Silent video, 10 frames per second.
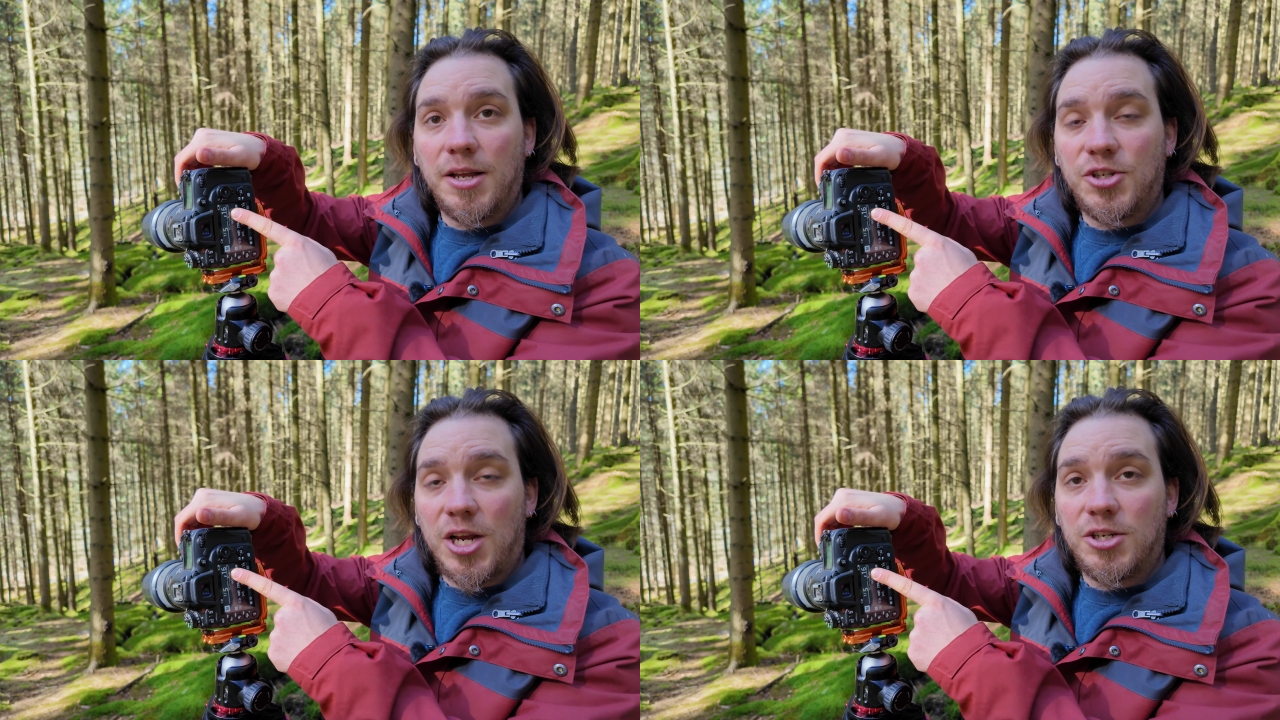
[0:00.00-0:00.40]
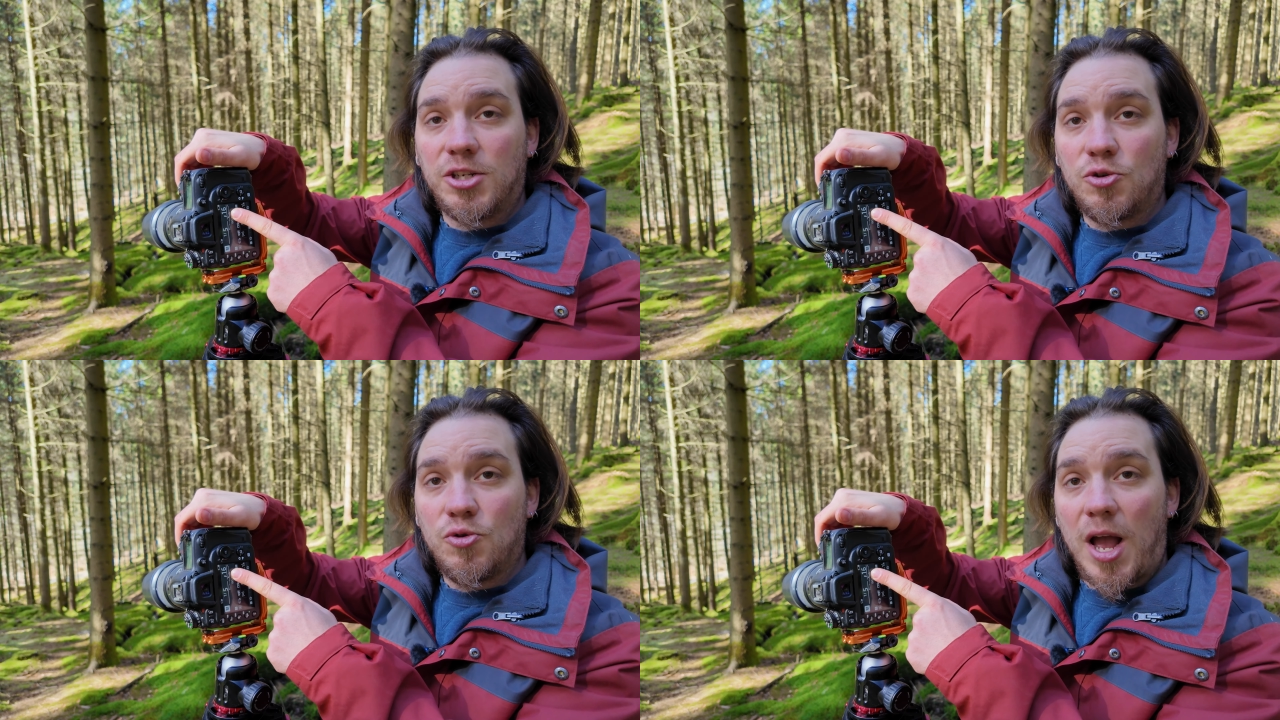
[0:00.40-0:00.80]
change
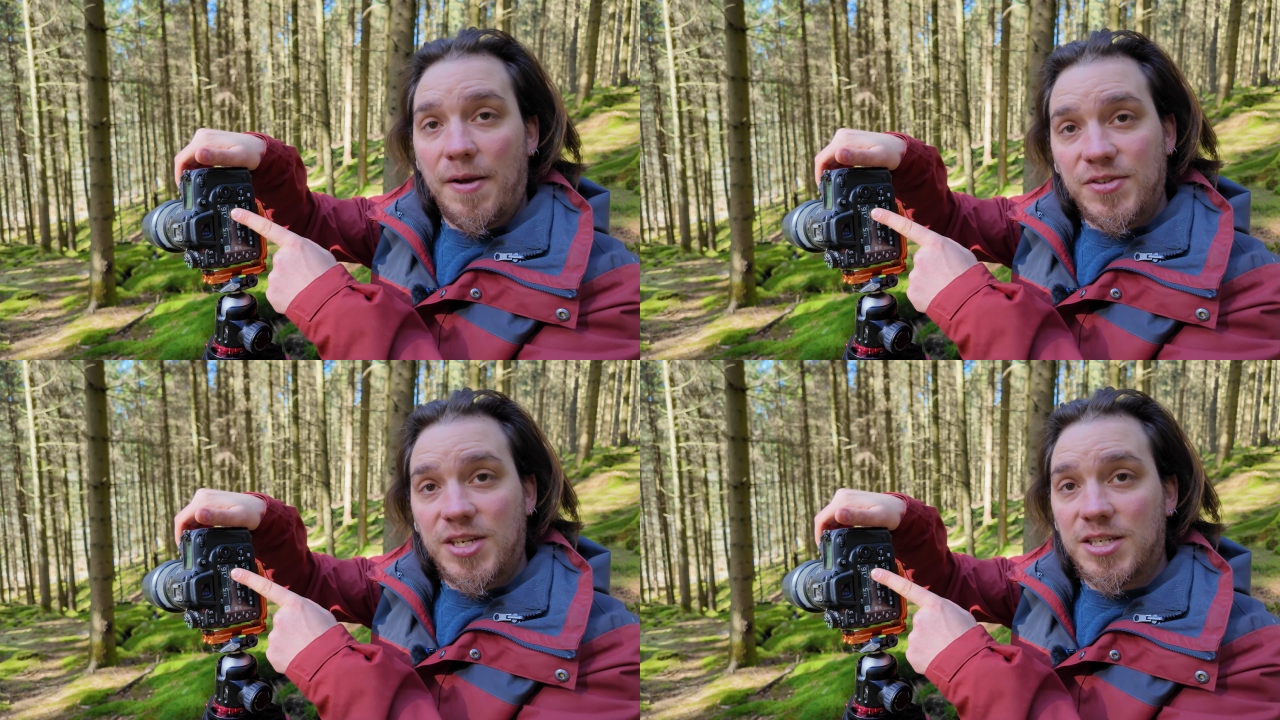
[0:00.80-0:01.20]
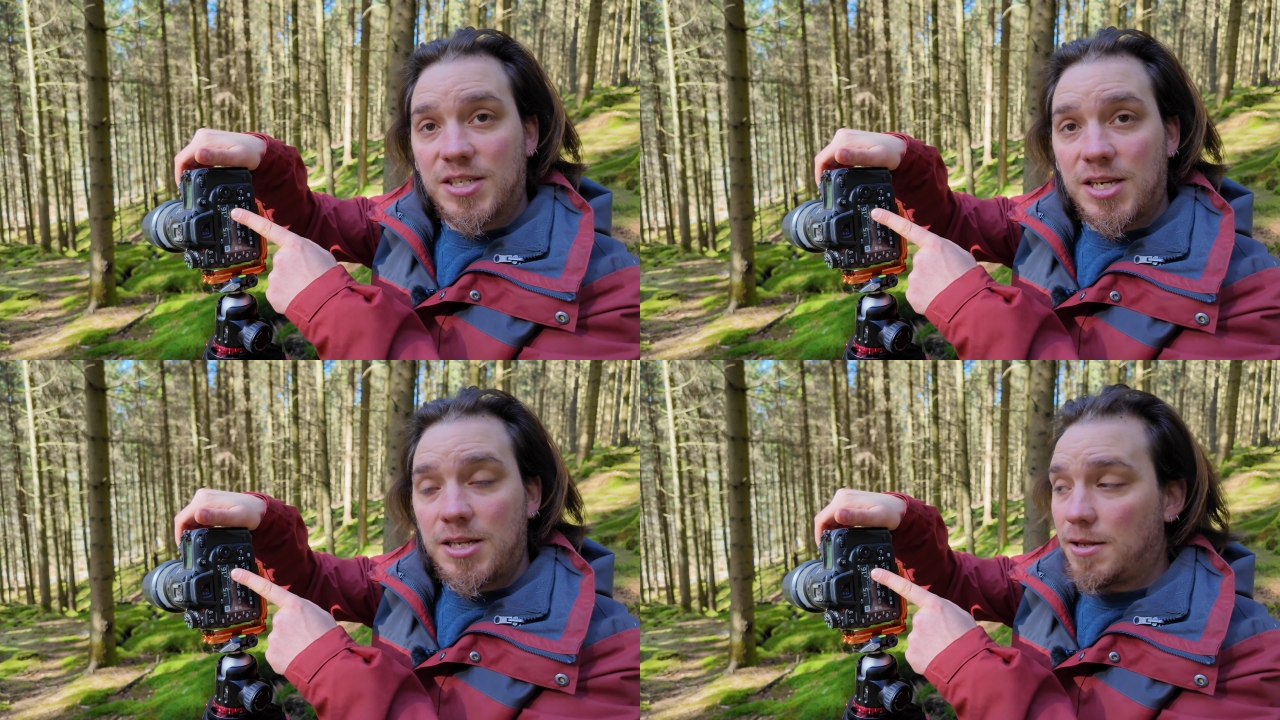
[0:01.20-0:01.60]
it to
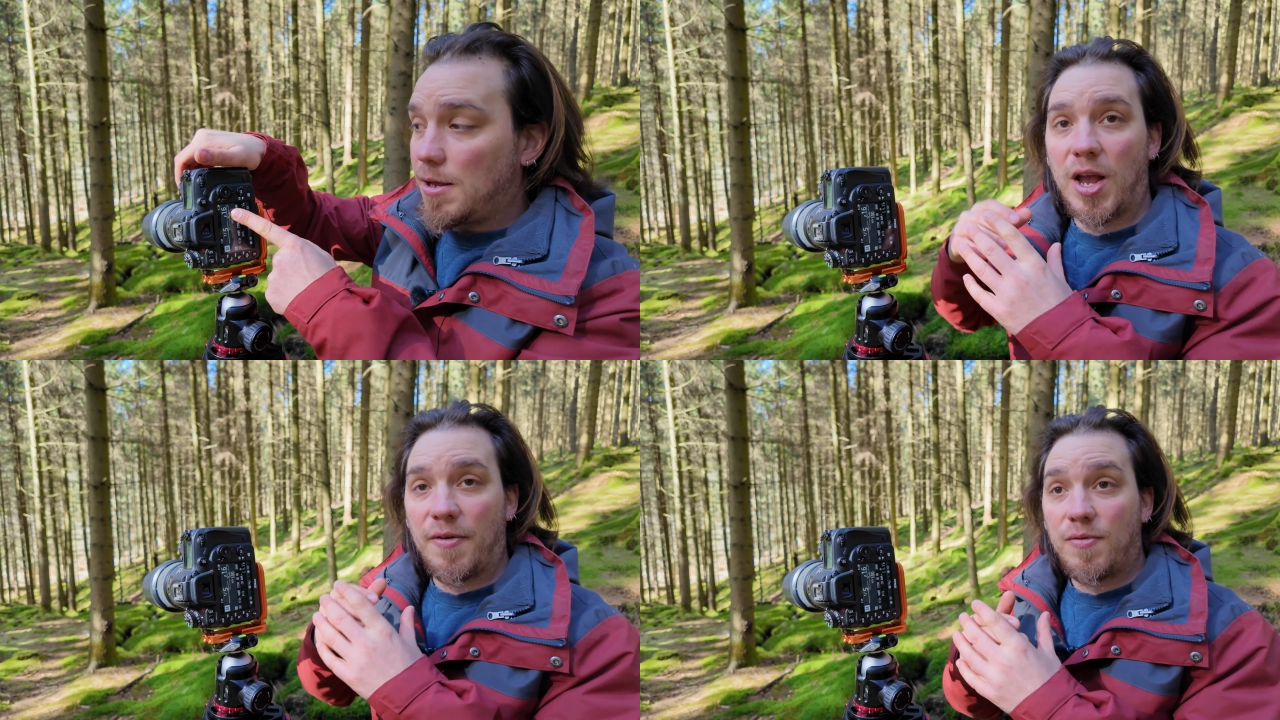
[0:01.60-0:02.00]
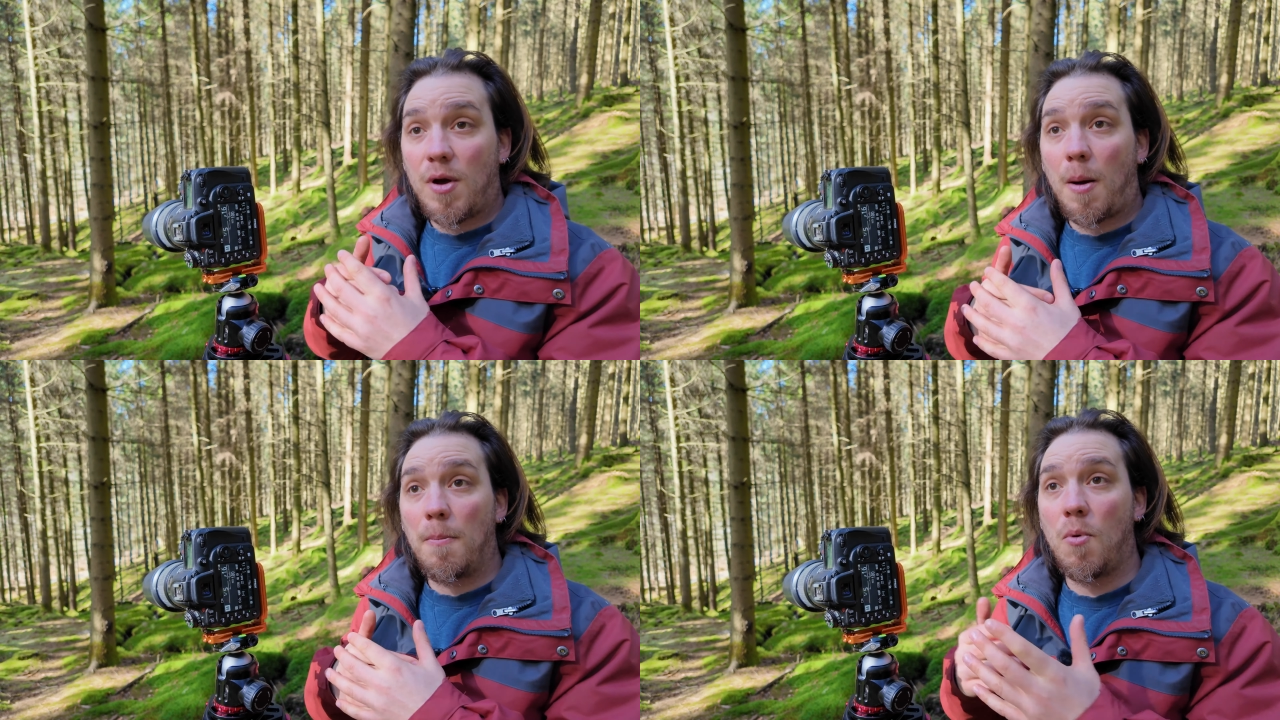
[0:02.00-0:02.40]
f16, we have
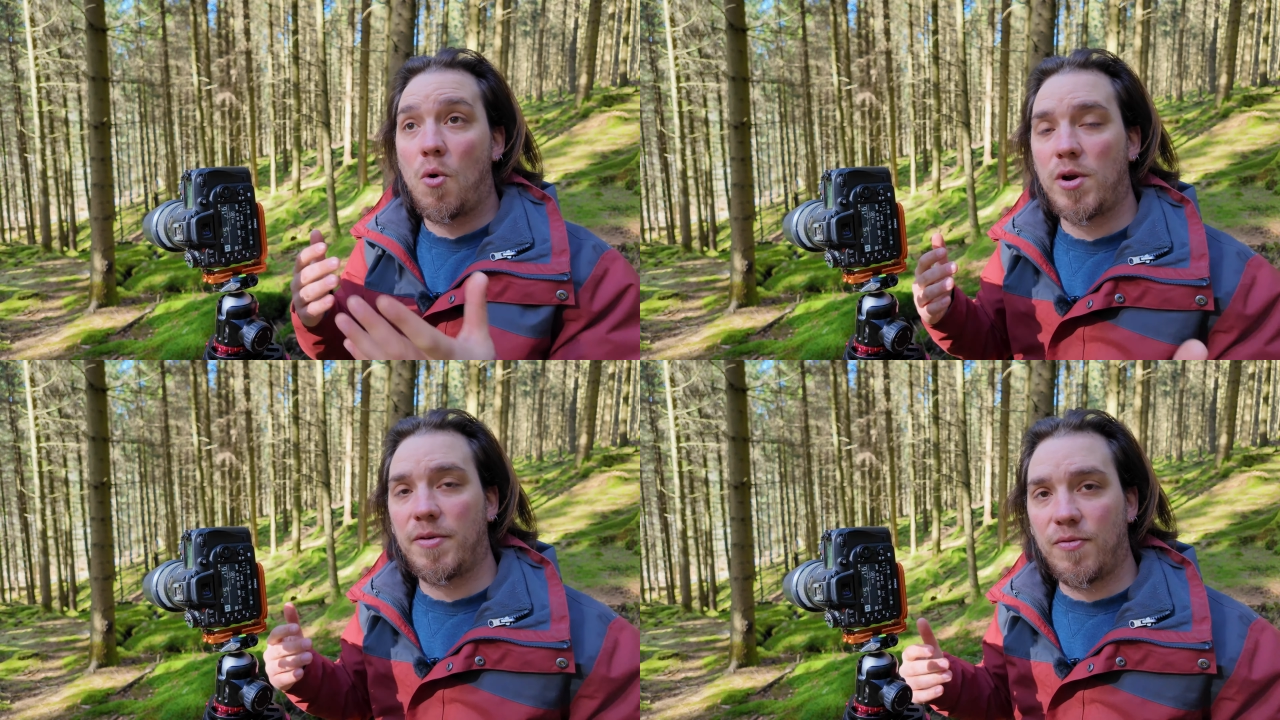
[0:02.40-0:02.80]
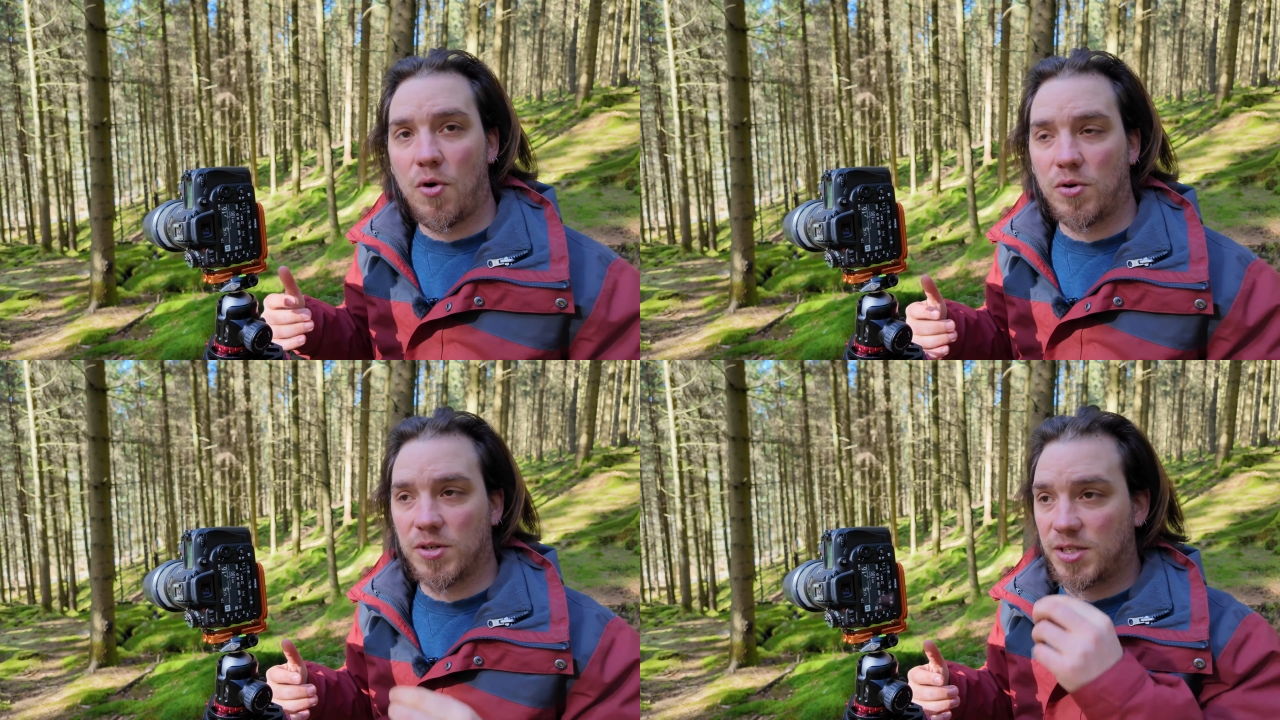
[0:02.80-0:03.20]
more in
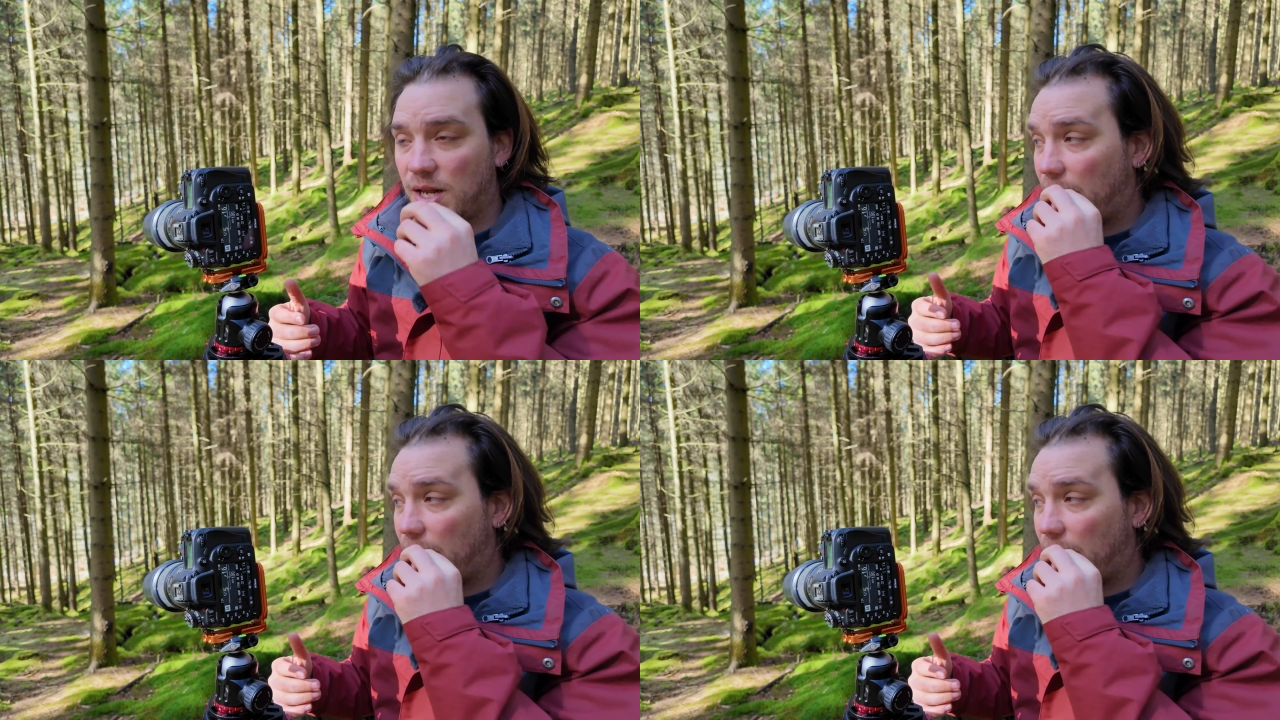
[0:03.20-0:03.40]
focus.